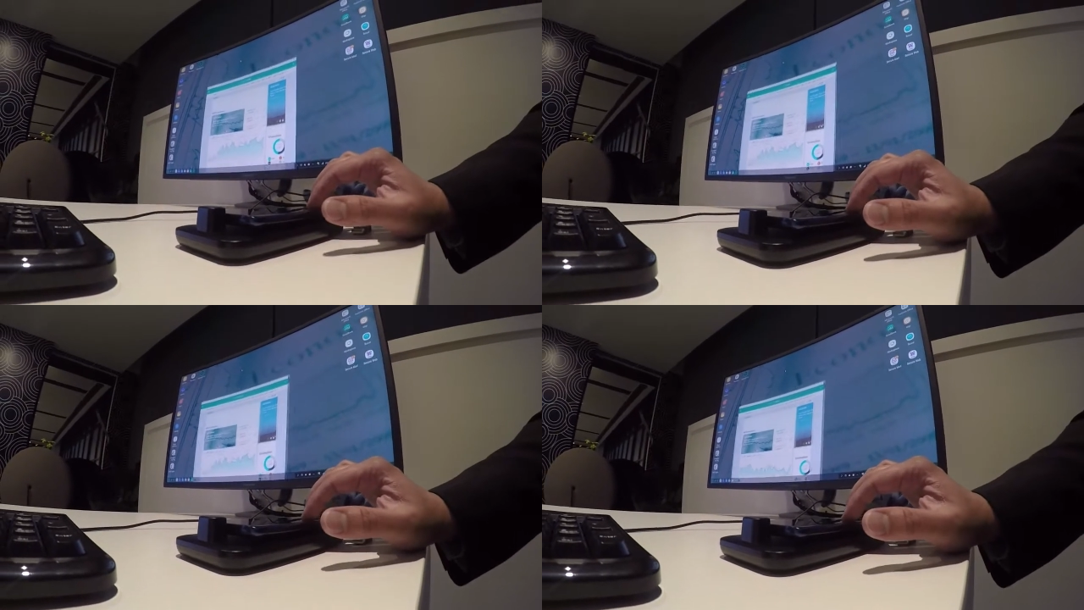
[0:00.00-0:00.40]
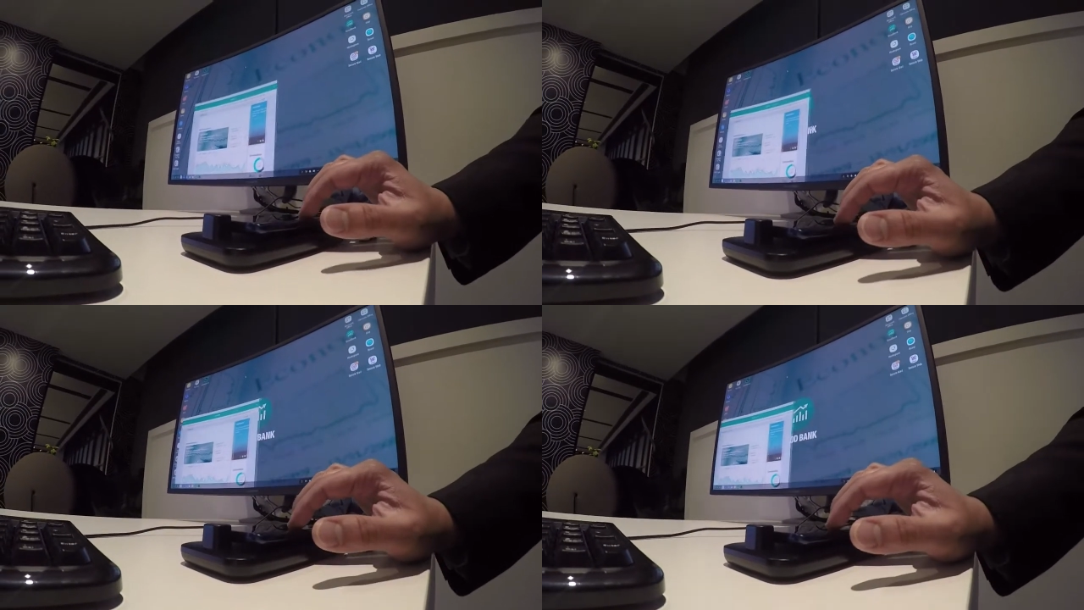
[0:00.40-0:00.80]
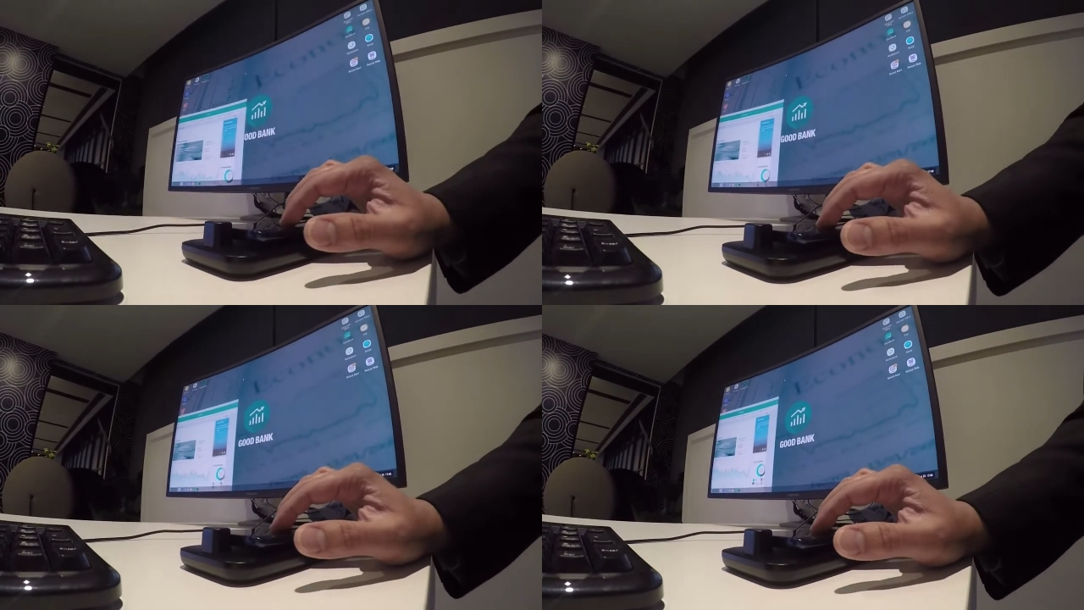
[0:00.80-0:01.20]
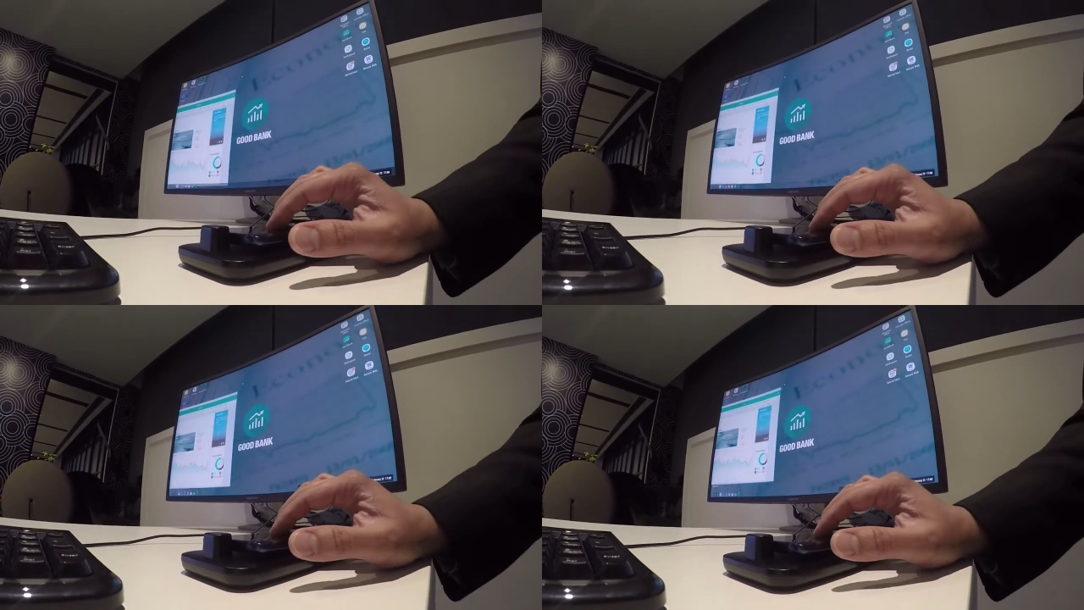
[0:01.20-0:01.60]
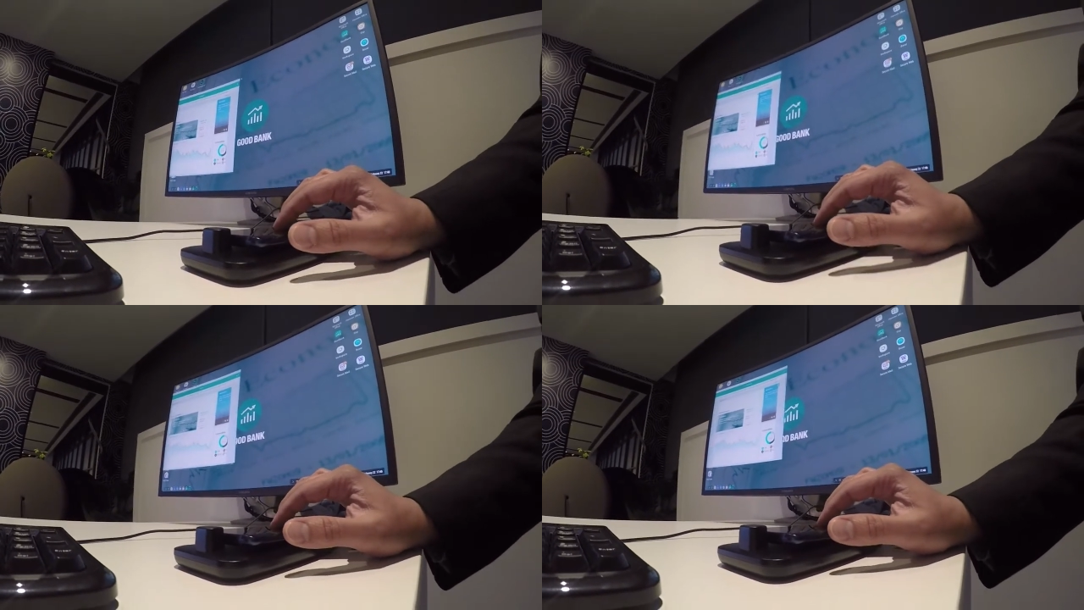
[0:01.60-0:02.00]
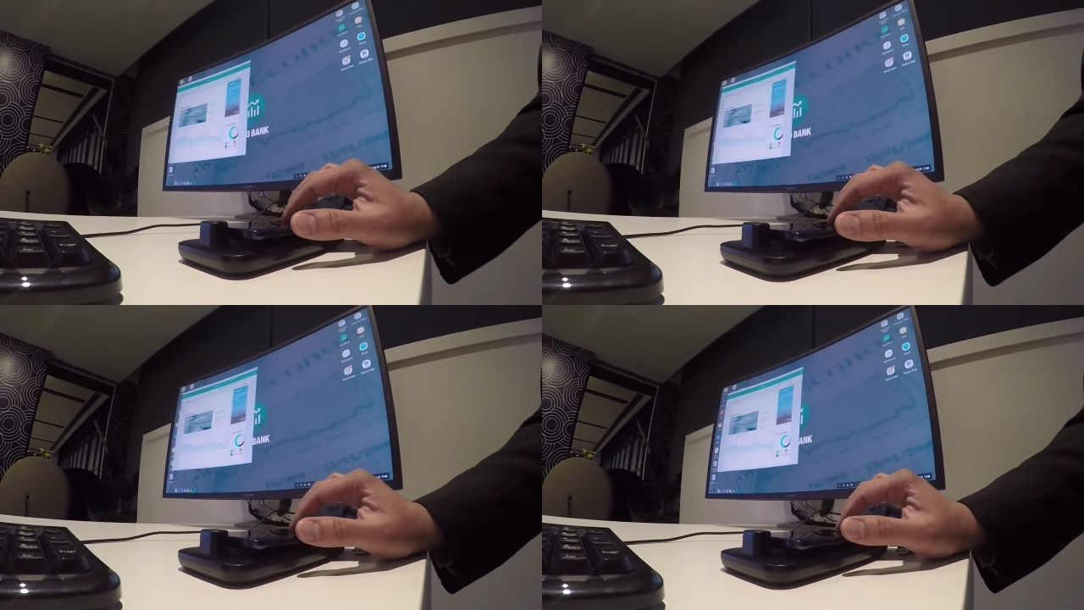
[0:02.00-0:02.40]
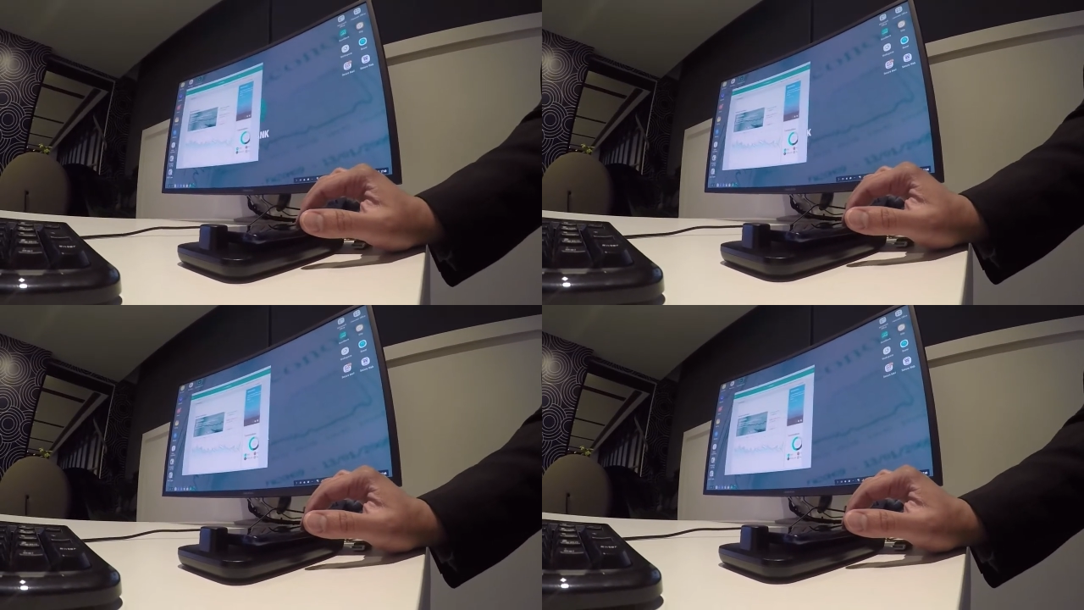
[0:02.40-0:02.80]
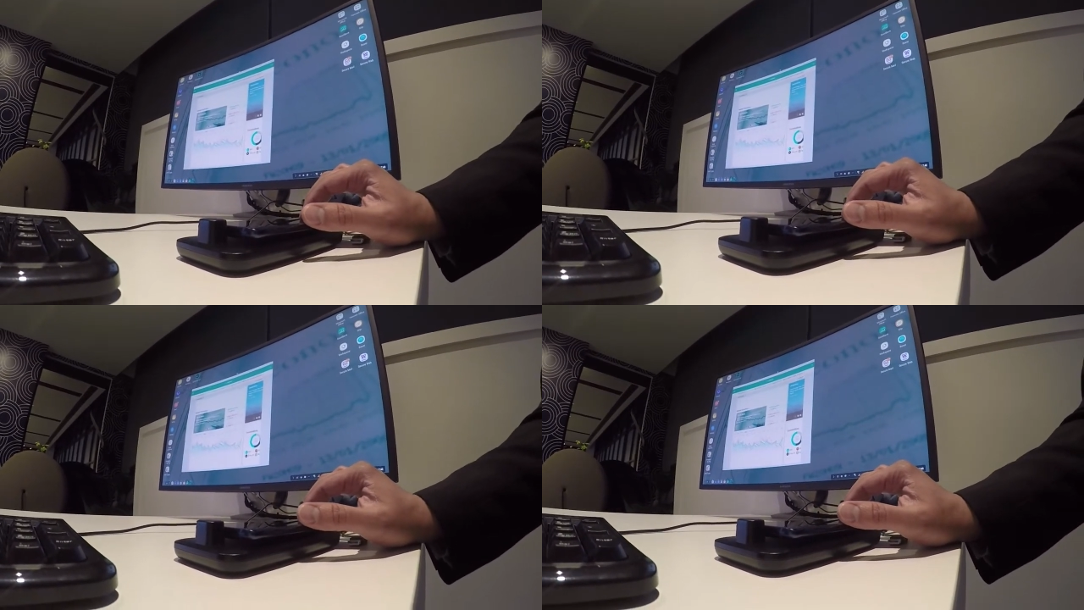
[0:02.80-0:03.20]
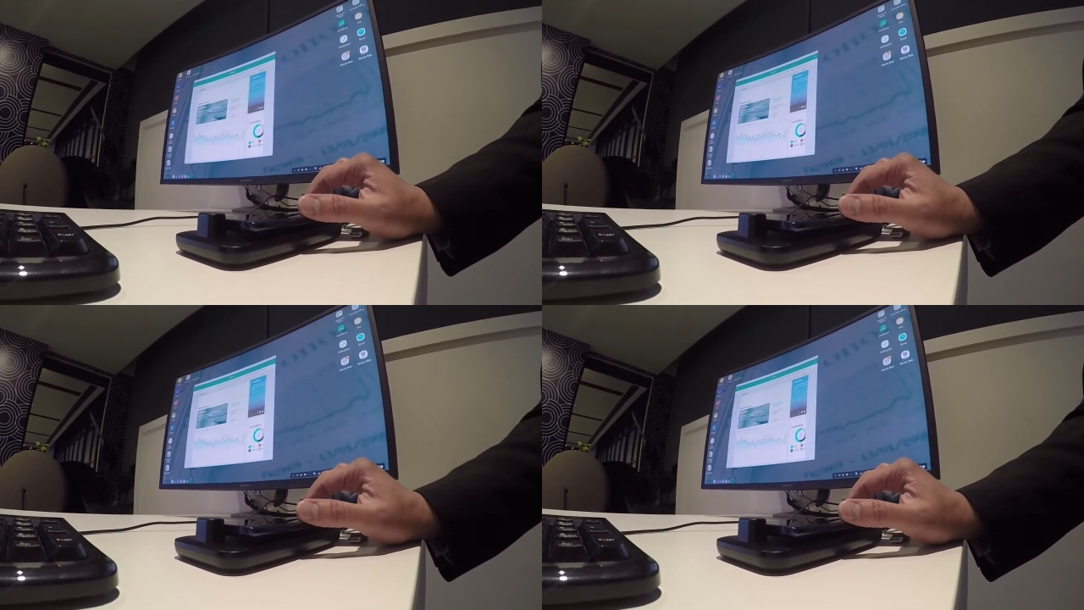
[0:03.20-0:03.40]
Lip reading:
(no speaker visible)